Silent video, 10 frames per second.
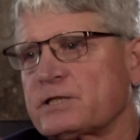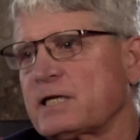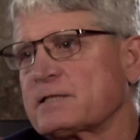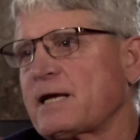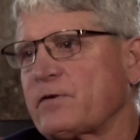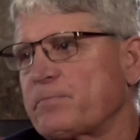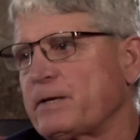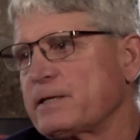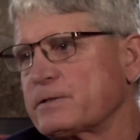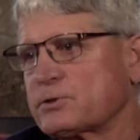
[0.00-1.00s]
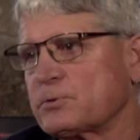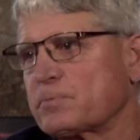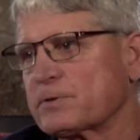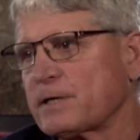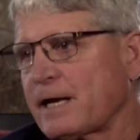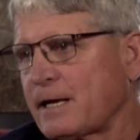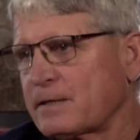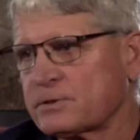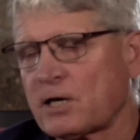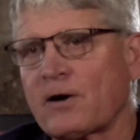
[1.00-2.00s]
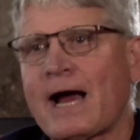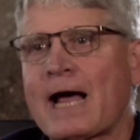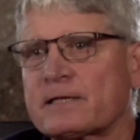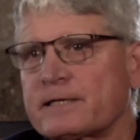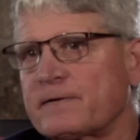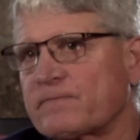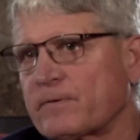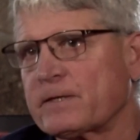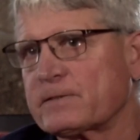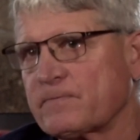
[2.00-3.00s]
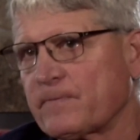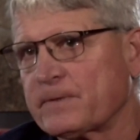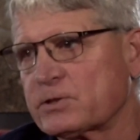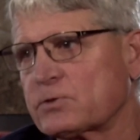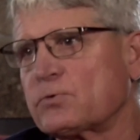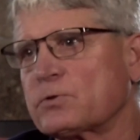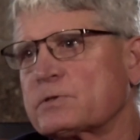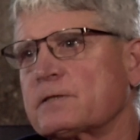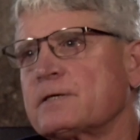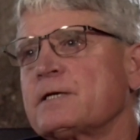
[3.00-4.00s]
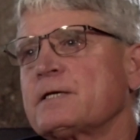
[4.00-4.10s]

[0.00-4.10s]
He doesn't have to be the super uh, star athlete from their, from their school to,